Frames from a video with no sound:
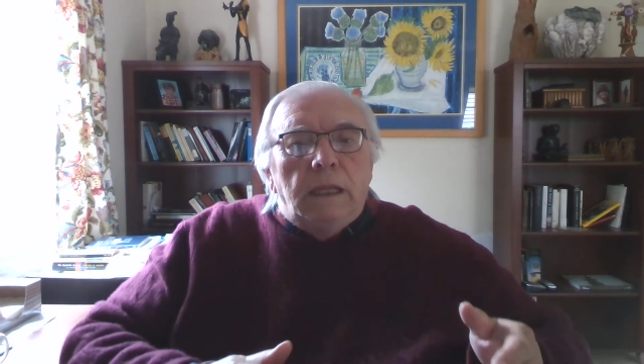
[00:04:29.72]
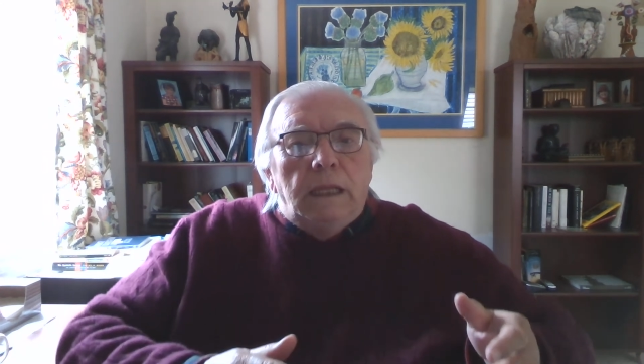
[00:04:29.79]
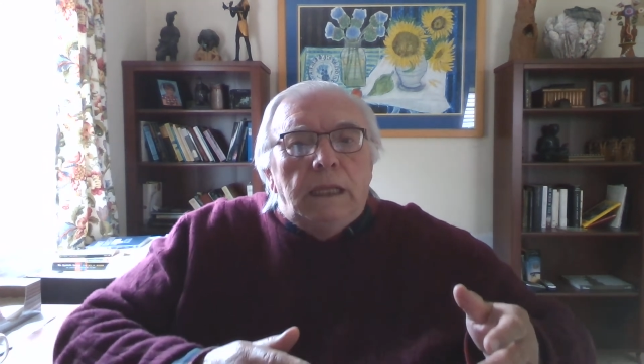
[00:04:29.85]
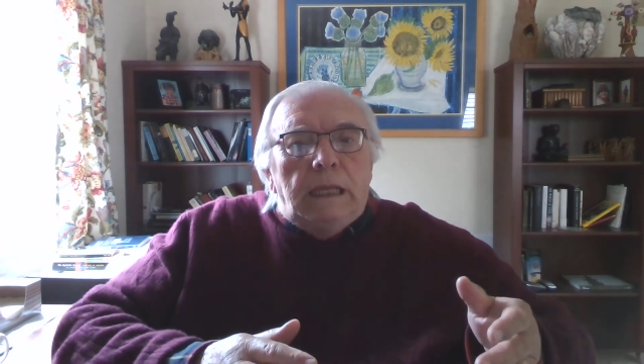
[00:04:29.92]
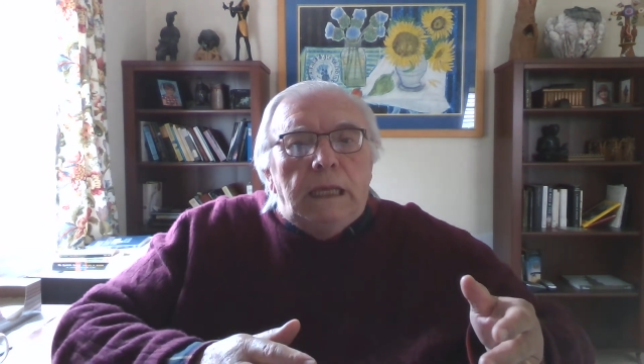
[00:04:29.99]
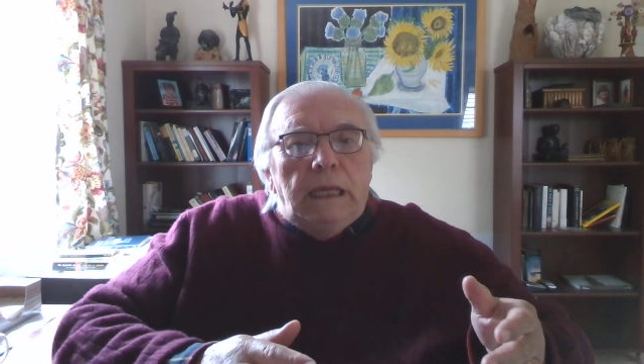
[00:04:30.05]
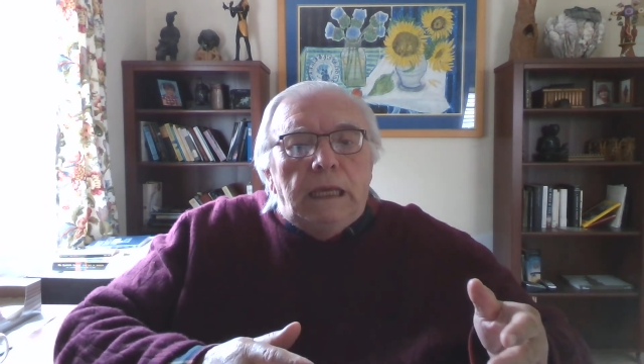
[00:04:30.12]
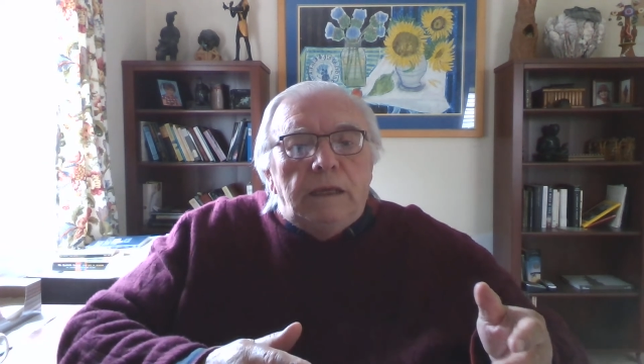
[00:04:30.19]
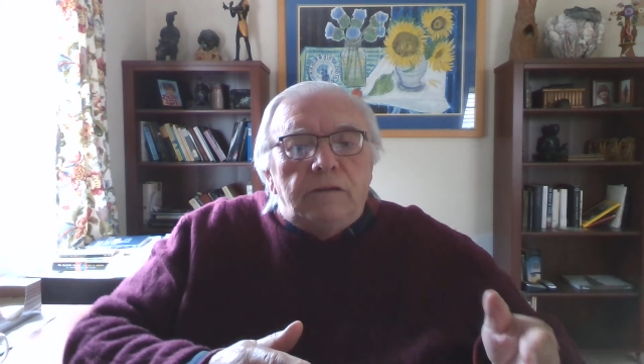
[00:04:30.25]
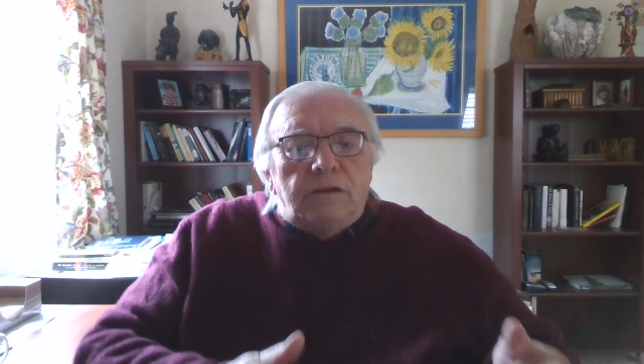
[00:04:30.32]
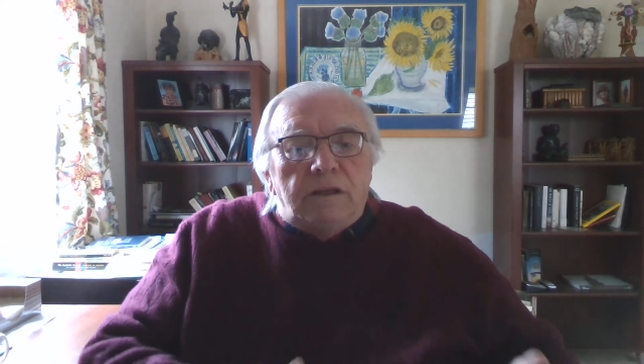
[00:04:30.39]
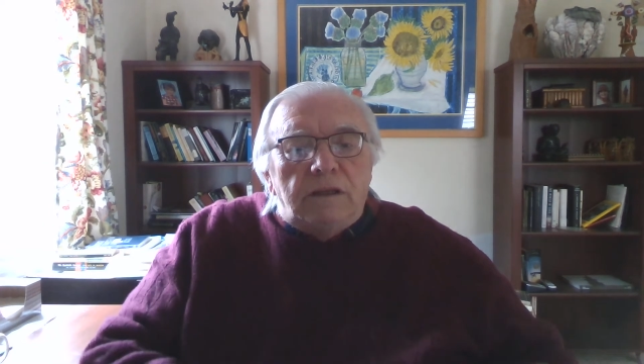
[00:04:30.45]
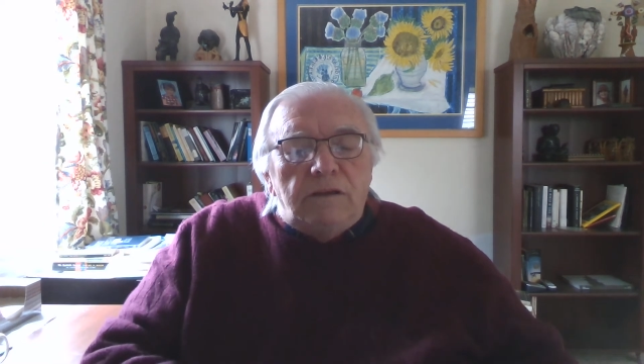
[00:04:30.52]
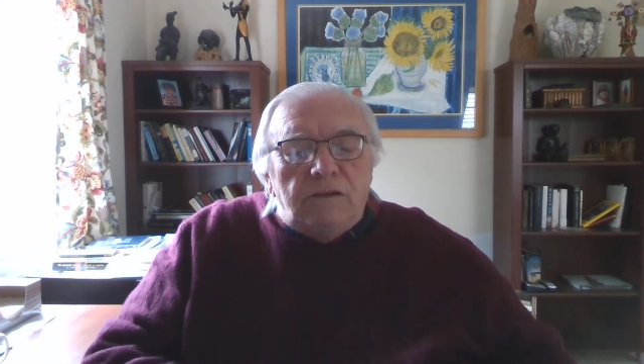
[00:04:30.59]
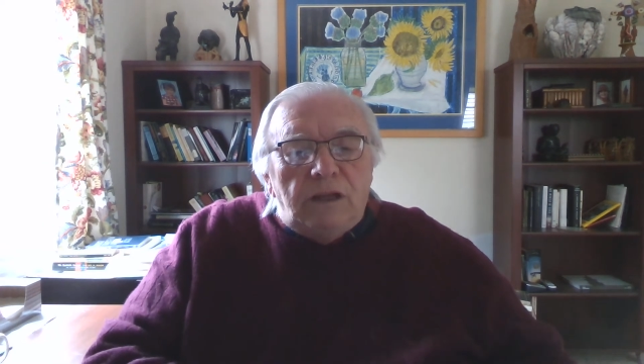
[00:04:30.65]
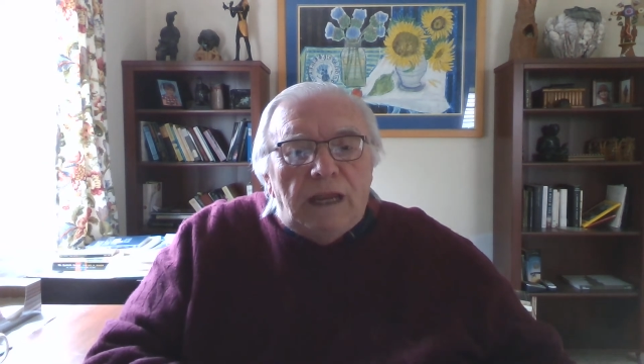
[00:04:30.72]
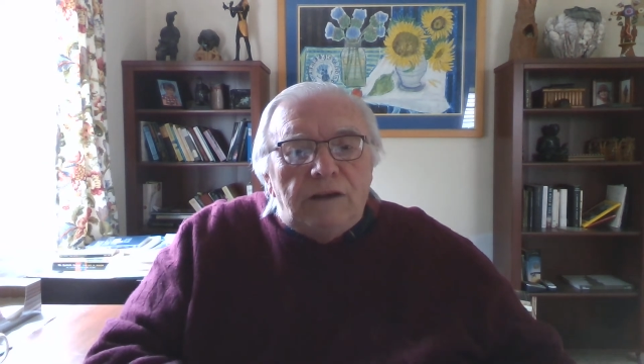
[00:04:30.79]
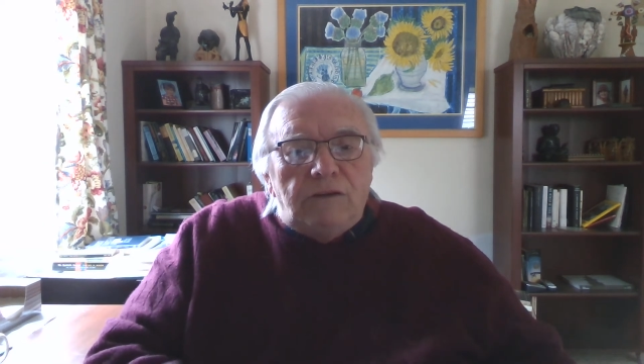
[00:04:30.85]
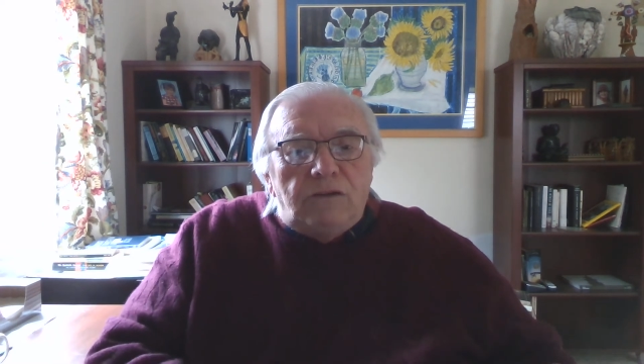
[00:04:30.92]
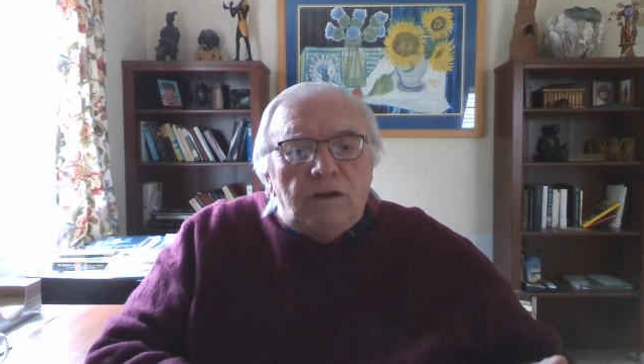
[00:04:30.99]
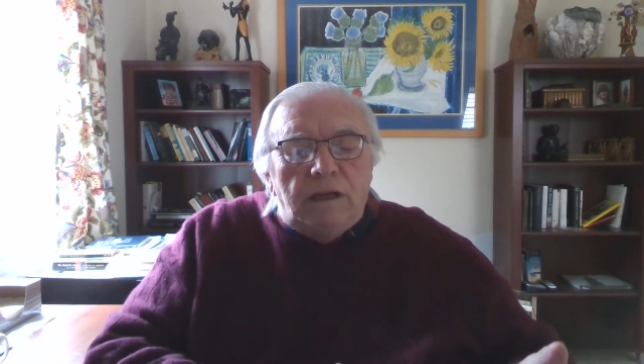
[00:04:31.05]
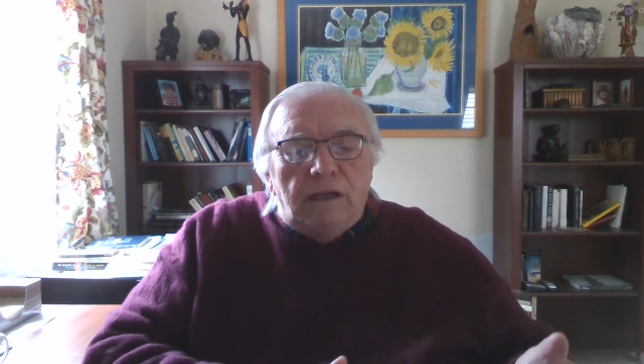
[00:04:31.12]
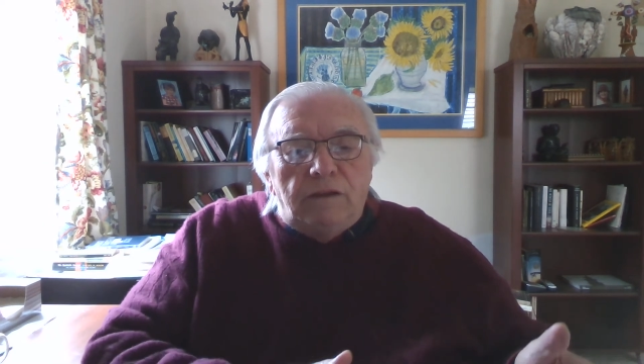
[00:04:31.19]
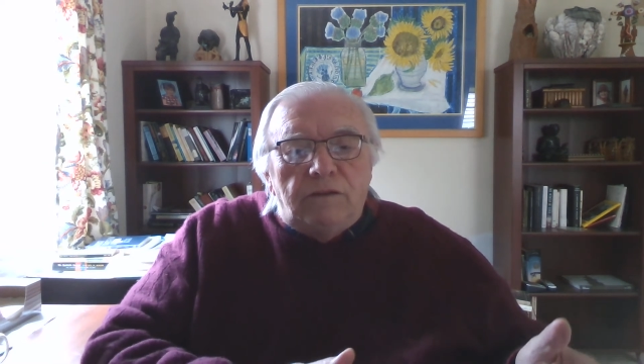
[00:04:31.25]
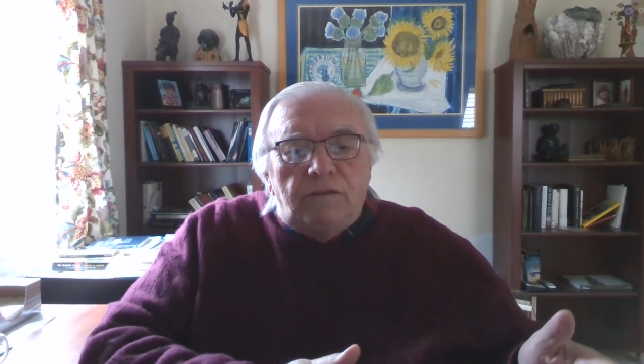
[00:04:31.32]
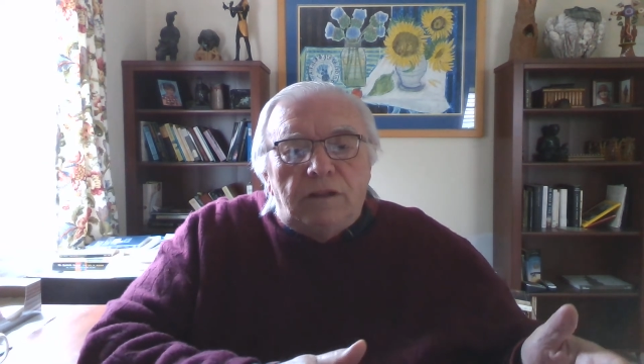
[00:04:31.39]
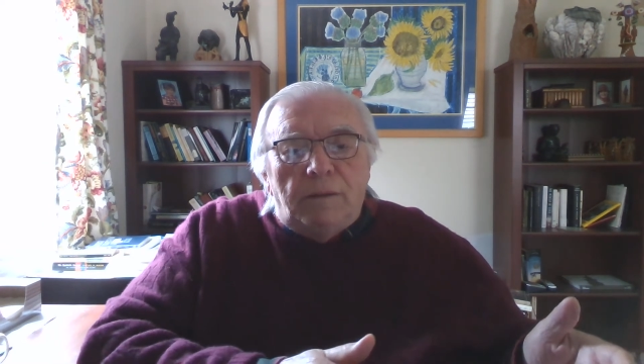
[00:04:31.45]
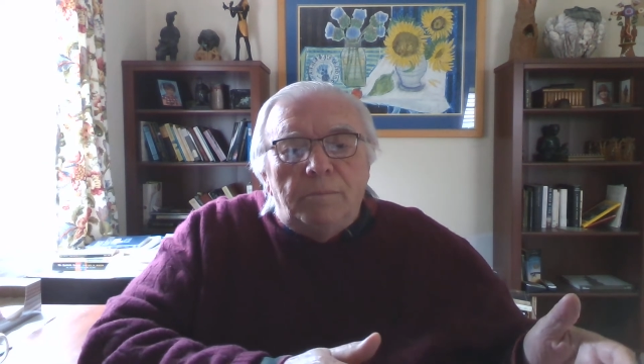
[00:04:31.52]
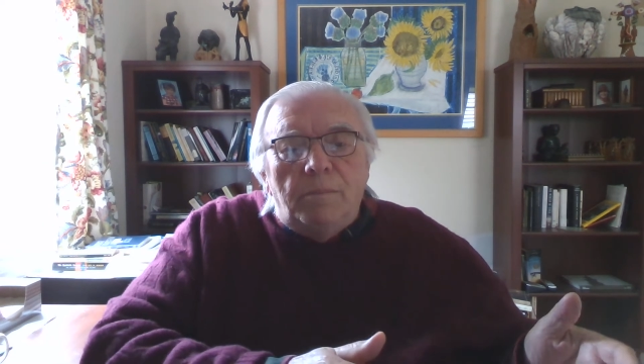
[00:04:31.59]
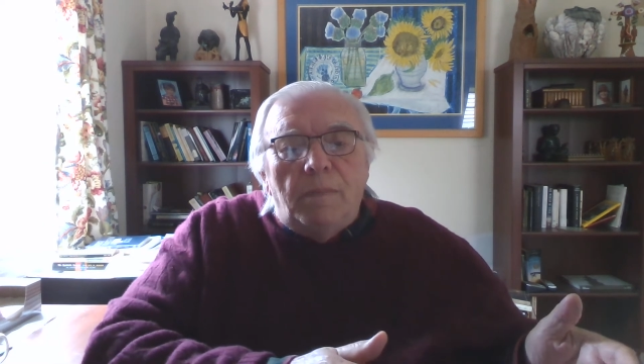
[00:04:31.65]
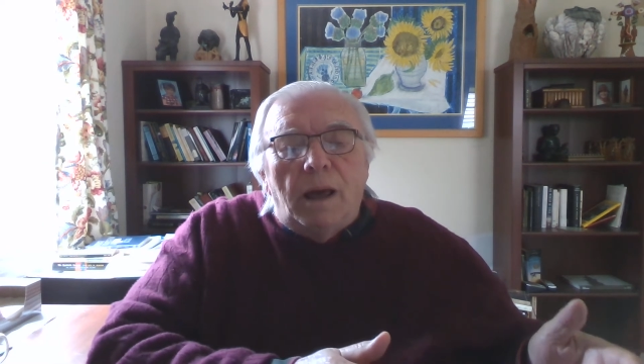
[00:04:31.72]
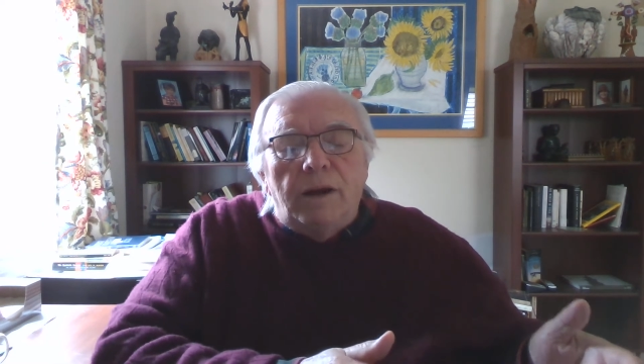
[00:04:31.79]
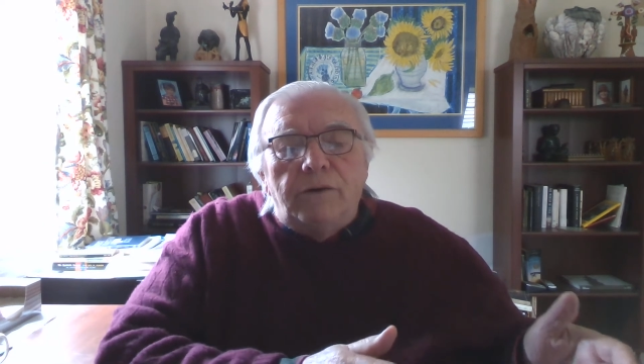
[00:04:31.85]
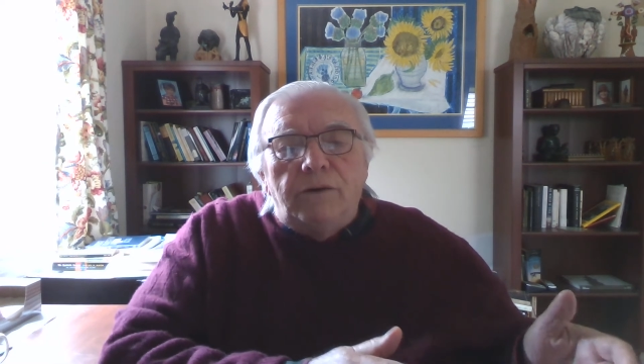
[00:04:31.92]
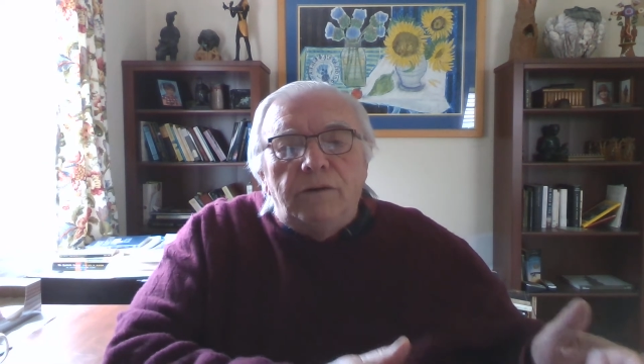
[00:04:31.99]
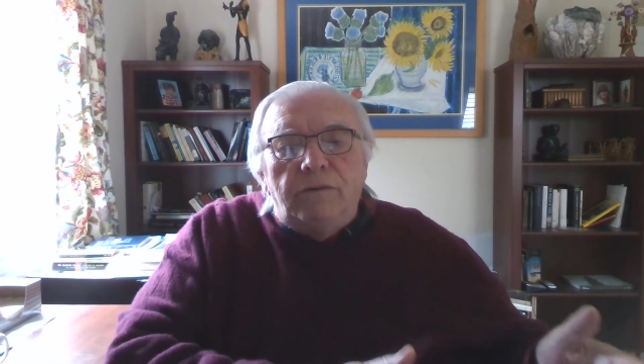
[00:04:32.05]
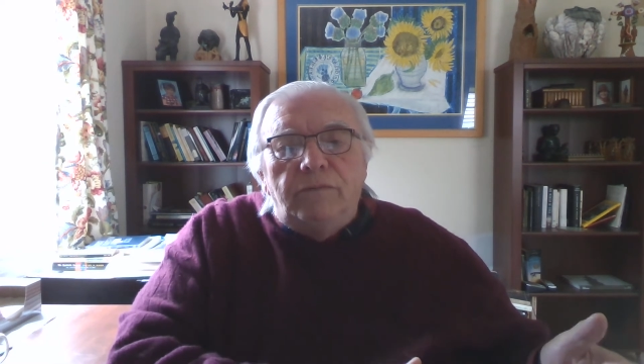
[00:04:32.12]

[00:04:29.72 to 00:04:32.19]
his contention is that modern